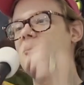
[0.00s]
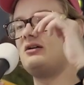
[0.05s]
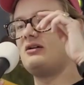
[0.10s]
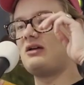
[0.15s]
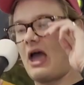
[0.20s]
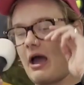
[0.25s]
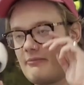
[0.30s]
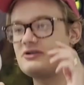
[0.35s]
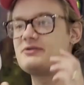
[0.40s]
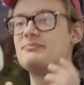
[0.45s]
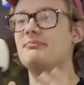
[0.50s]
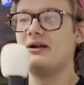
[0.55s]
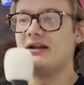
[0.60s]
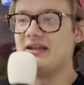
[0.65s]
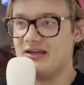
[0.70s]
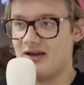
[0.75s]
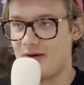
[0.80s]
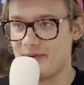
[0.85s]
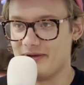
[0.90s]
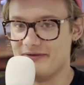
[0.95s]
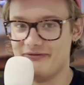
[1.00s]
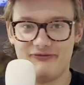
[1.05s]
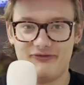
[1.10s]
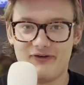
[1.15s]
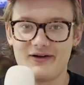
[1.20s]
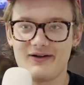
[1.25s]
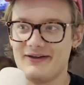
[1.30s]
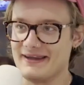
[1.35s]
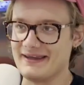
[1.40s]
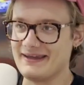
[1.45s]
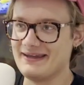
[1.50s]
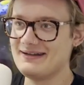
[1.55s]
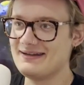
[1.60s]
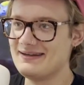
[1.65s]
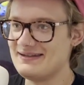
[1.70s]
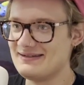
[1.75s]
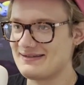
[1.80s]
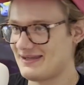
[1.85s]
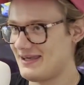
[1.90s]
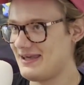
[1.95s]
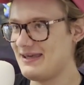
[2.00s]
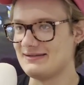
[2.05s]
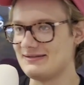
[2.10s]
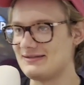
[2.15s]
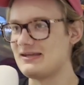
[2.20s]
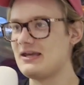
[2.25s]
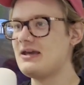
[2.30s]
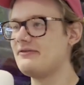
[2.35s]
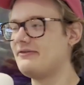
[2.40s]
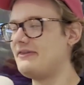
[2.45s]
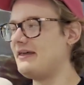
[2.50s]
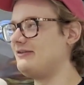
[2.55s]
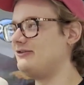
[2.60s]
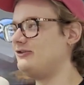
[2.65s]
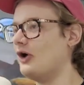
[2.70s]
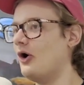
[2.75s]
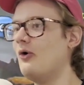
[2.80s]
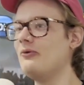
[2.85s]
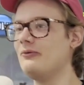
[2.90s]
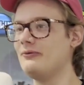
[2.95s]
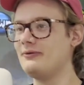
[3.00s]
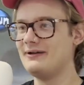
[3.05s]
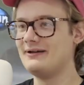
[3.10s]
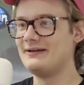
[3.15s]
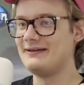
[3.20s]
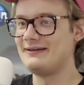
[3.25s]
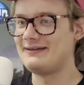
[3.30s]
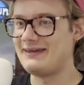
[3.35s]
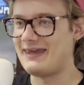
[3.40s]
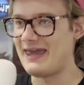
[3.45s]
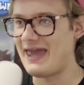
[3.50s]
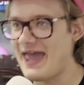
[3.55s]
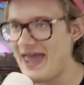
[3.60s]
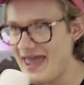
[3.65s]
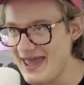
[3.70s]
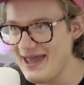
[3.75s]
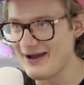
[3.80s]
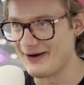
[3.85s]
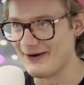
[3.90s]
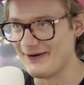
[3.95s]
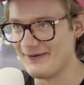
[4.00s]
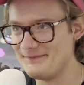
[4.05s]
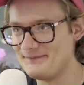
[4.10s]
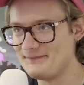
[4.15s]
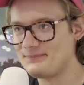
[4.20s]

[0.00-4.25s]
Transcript: How much money are we funneling into these kids that don't care?